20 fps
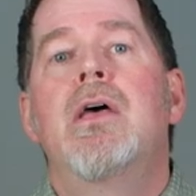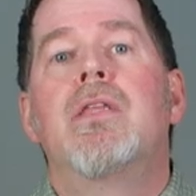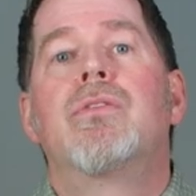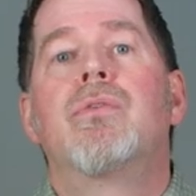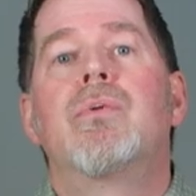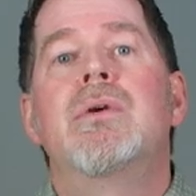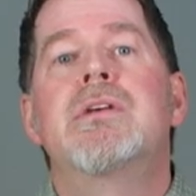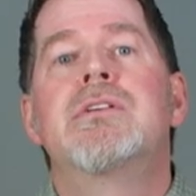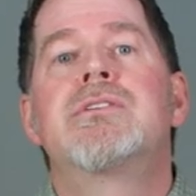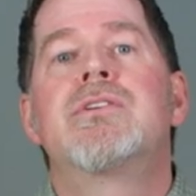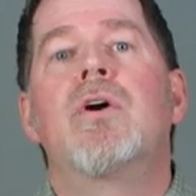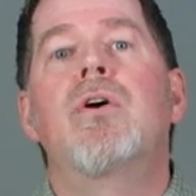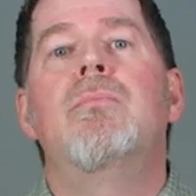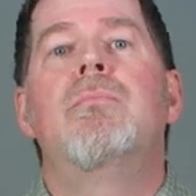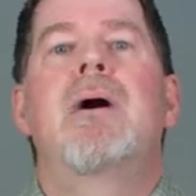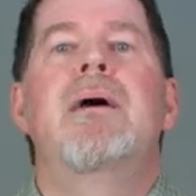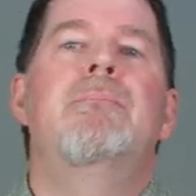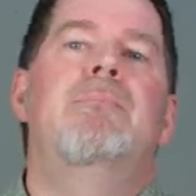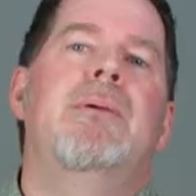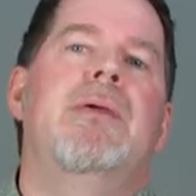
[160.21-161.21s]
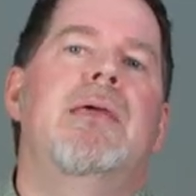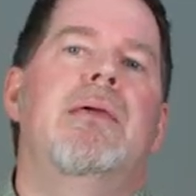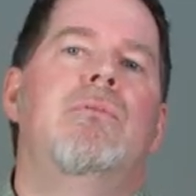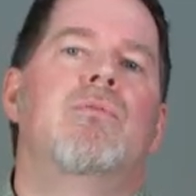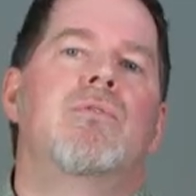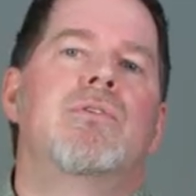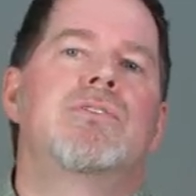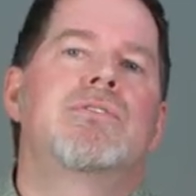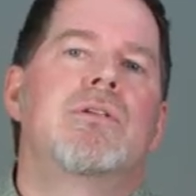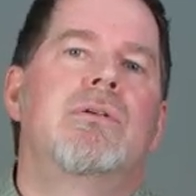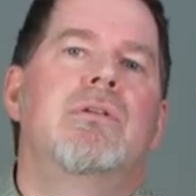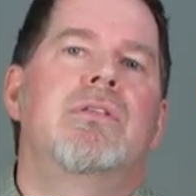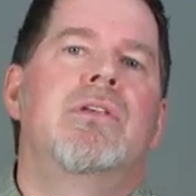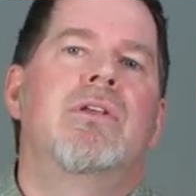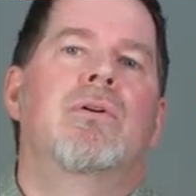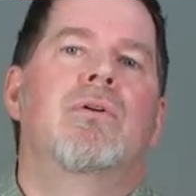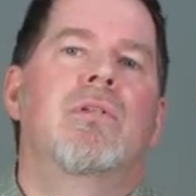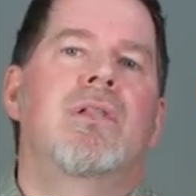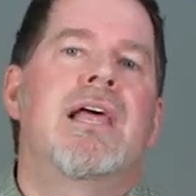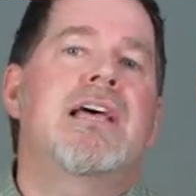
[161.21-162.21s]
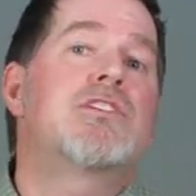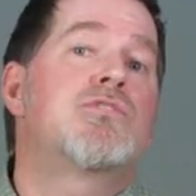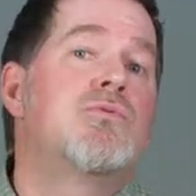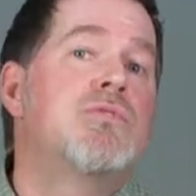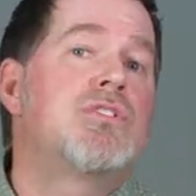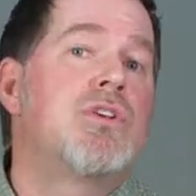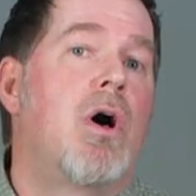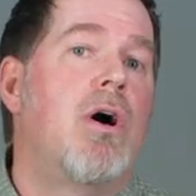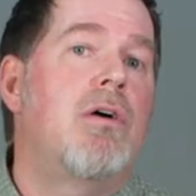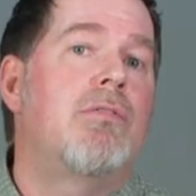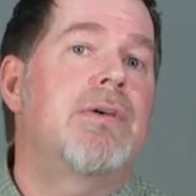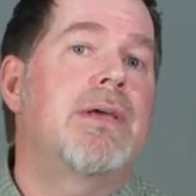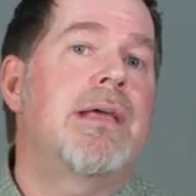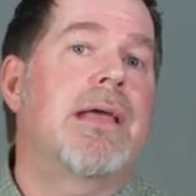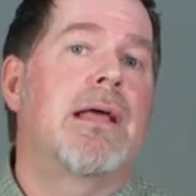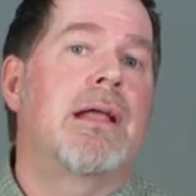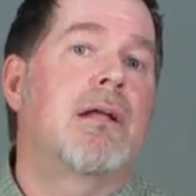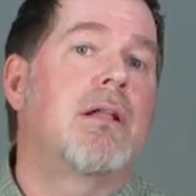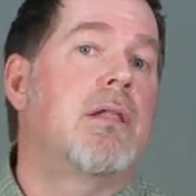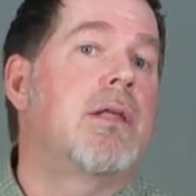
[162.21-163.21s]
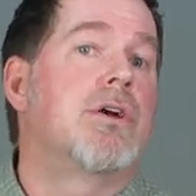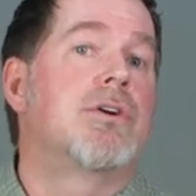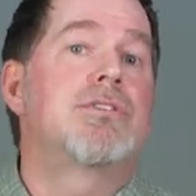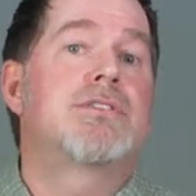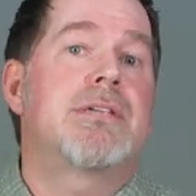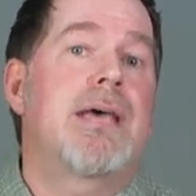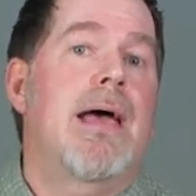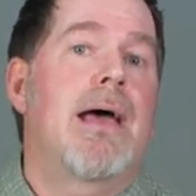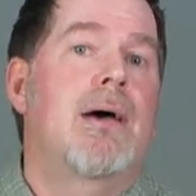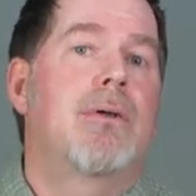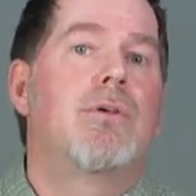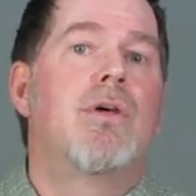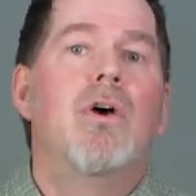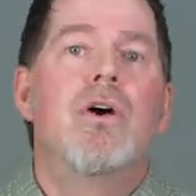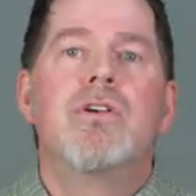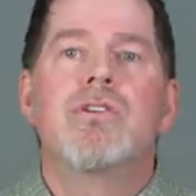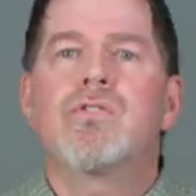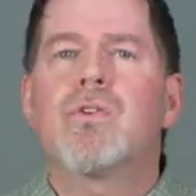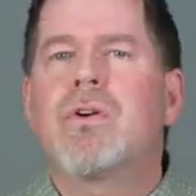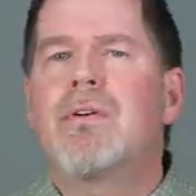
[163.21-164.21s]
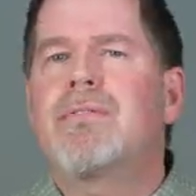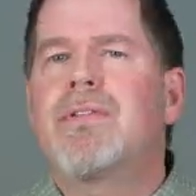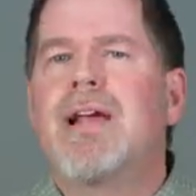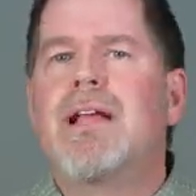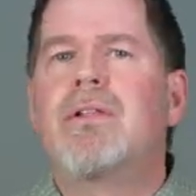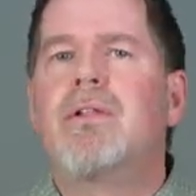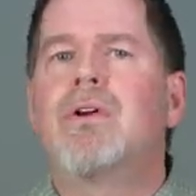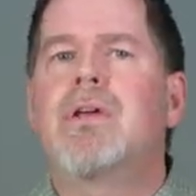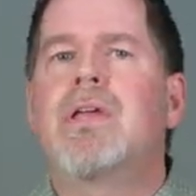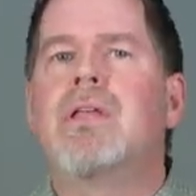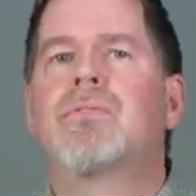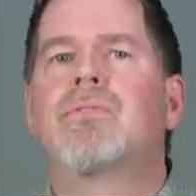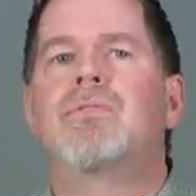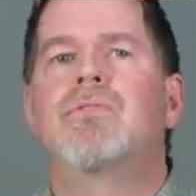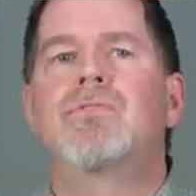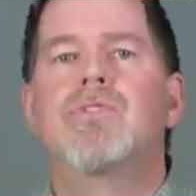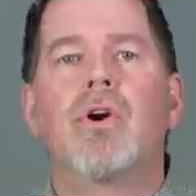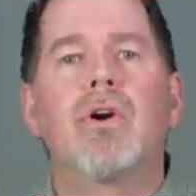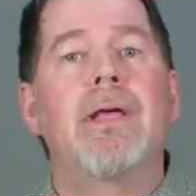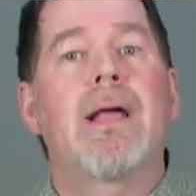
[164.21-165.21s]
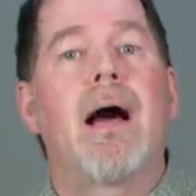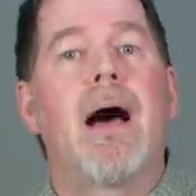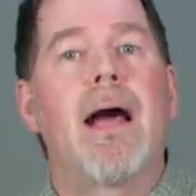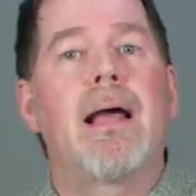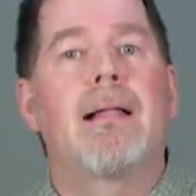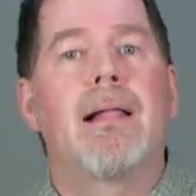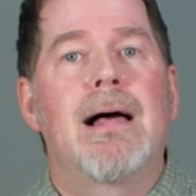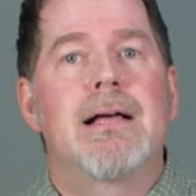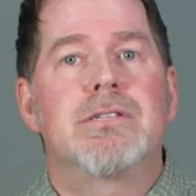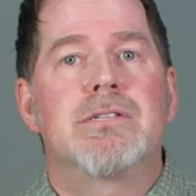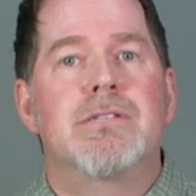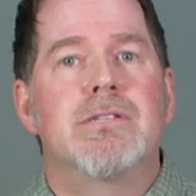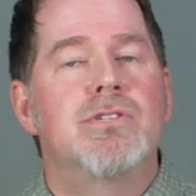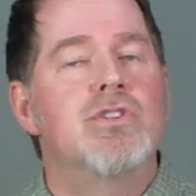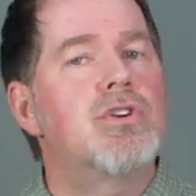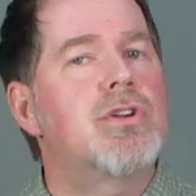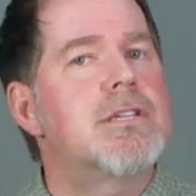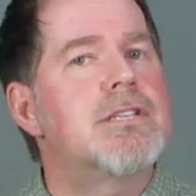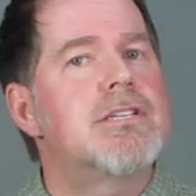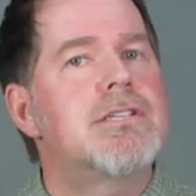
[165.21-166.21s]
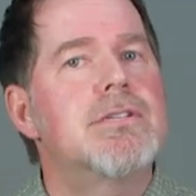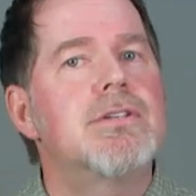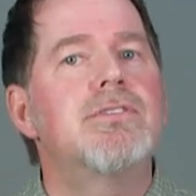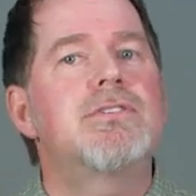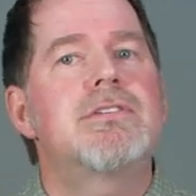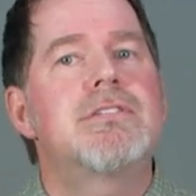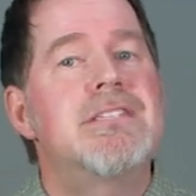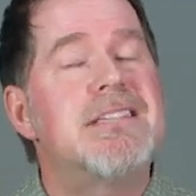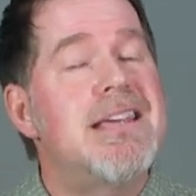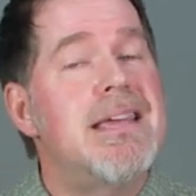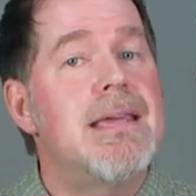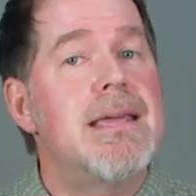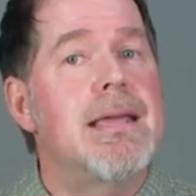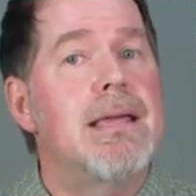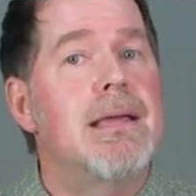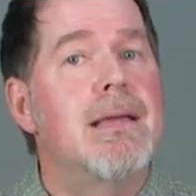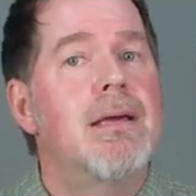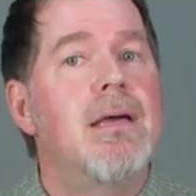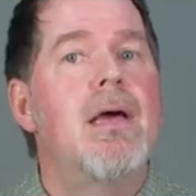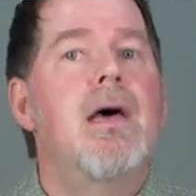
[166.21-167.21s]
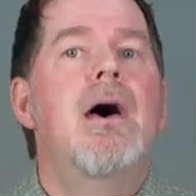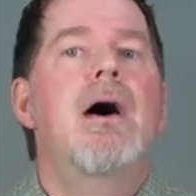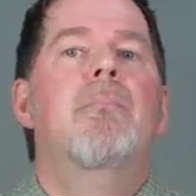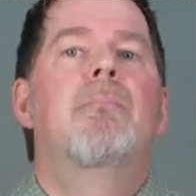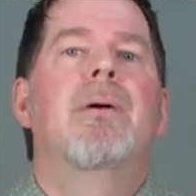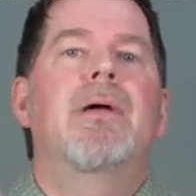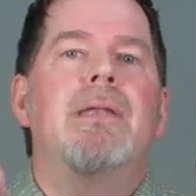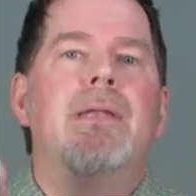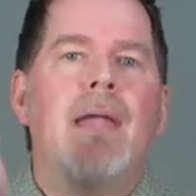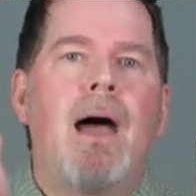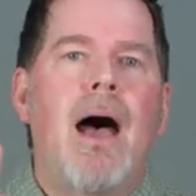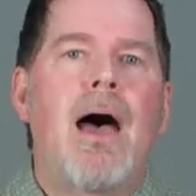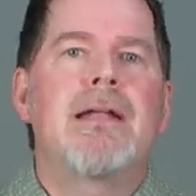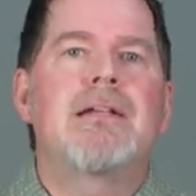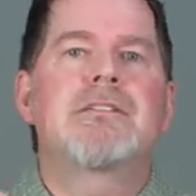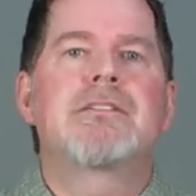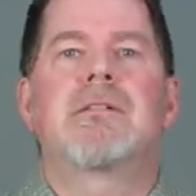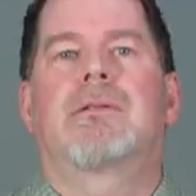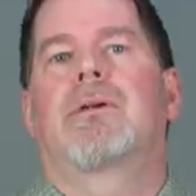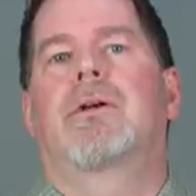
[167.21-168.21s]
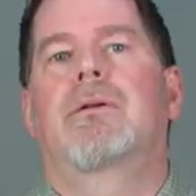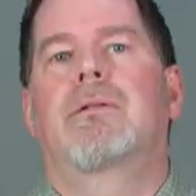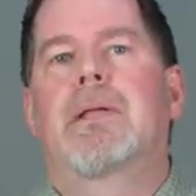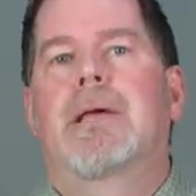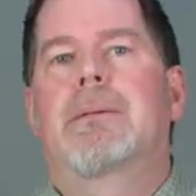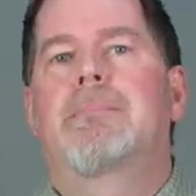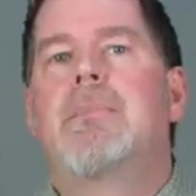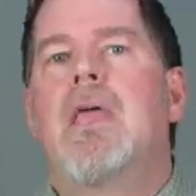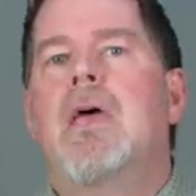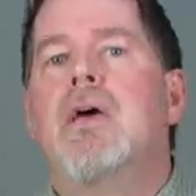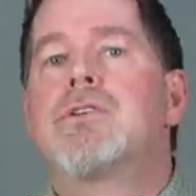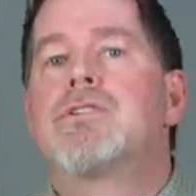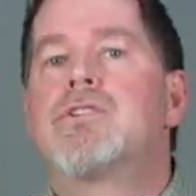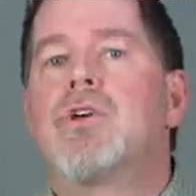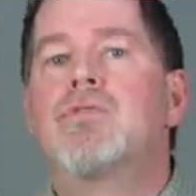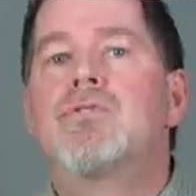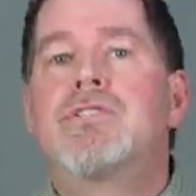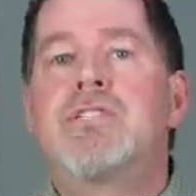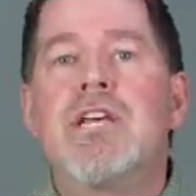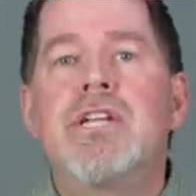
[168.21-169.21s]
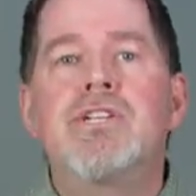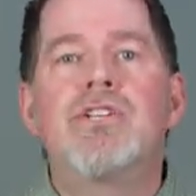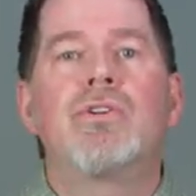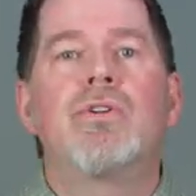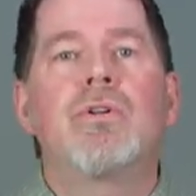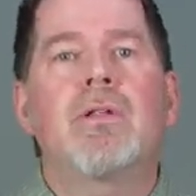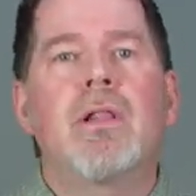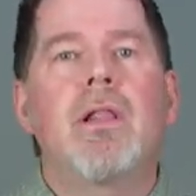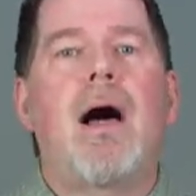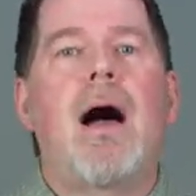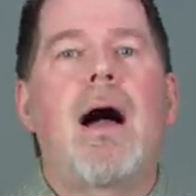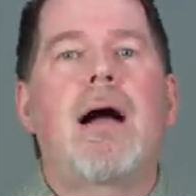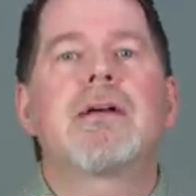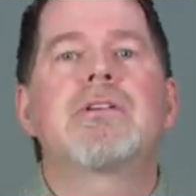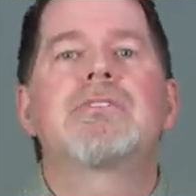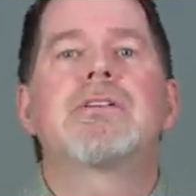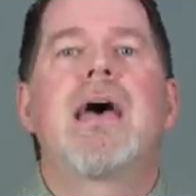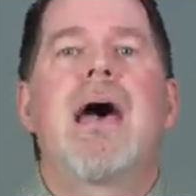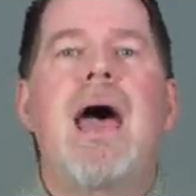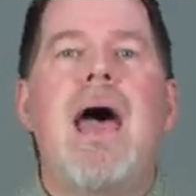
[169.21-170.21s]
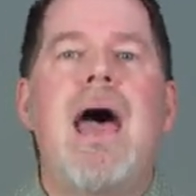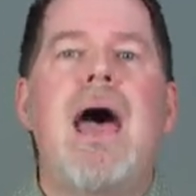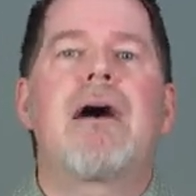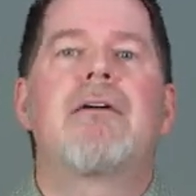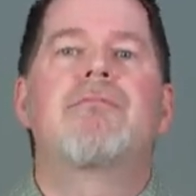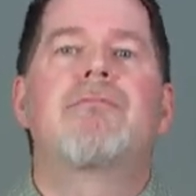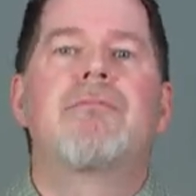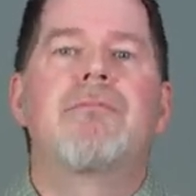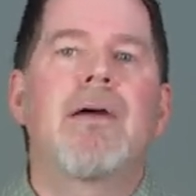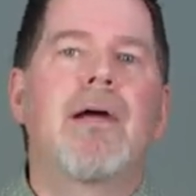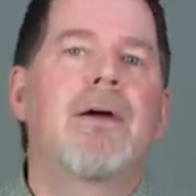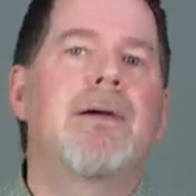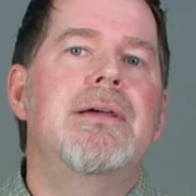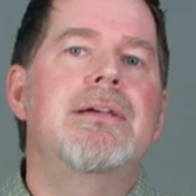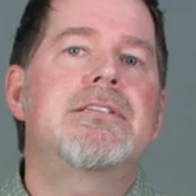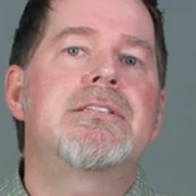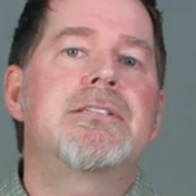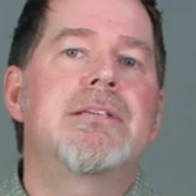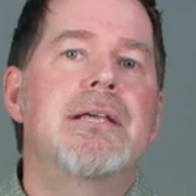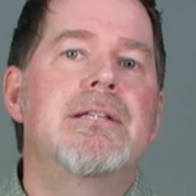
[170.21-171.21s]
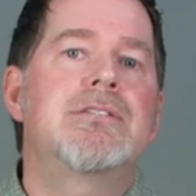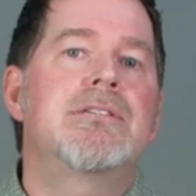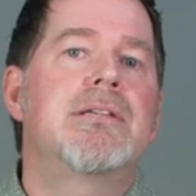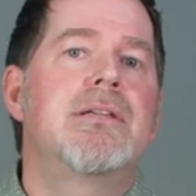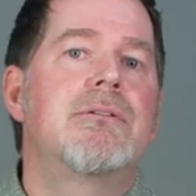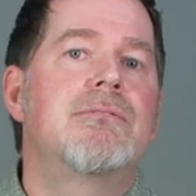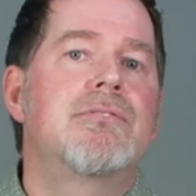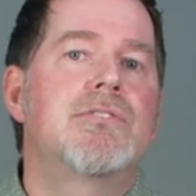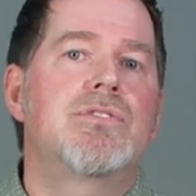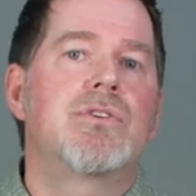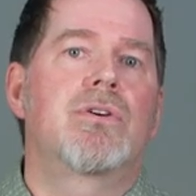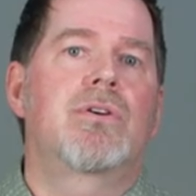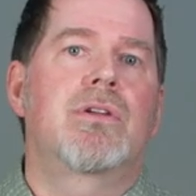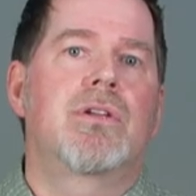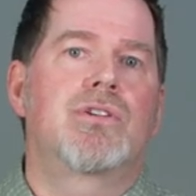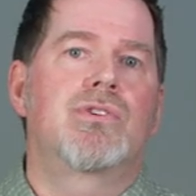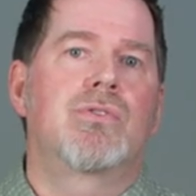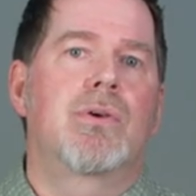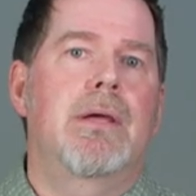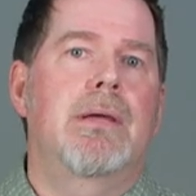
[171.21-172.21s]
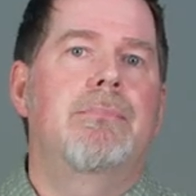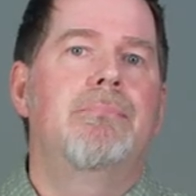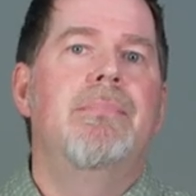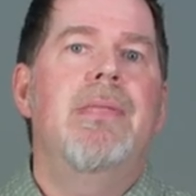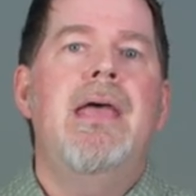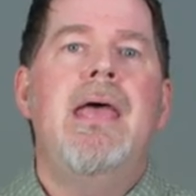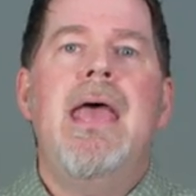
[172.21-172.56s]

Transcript: The result might be, you know, less resolving and clear sound, sort of like looking through dirty eyeglasses. You can still see, but not as clearly. So digital clocks have very sensitive circuitry.